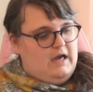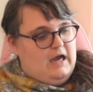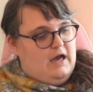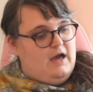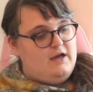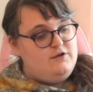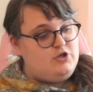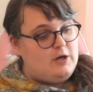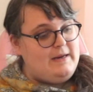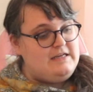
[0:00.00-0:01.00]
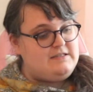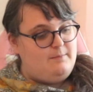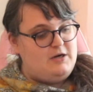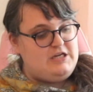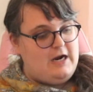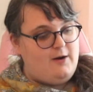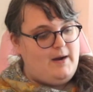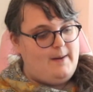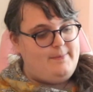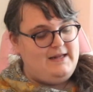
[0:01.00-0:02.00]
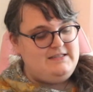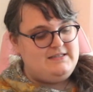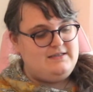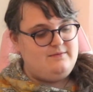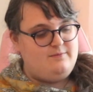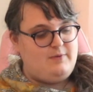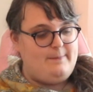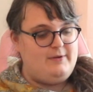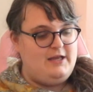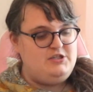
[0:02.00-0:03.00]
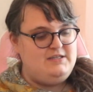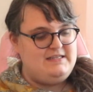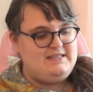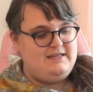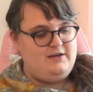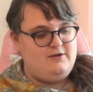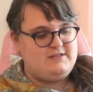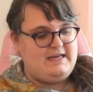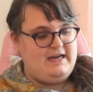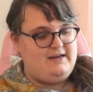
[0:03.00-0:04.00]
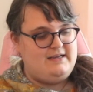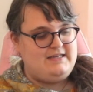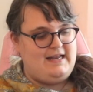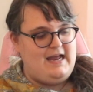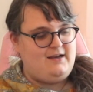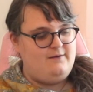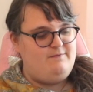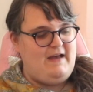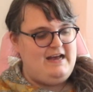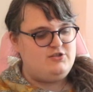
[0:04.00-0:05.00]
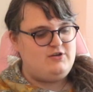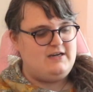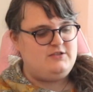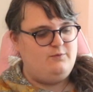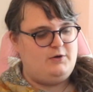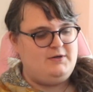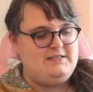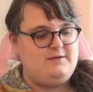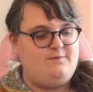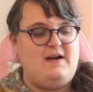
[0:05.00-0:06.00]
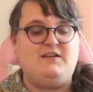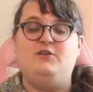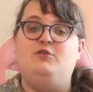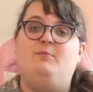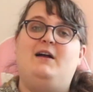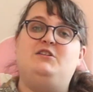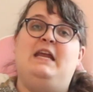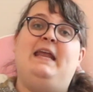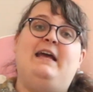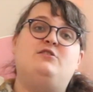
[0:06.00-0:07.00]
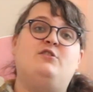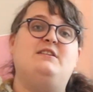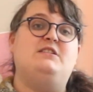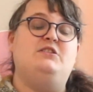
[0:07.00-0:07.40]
Germany has a much higher population density in the US of Canada. Has a lack of vast tracts of wilderness affected you much? And the answer is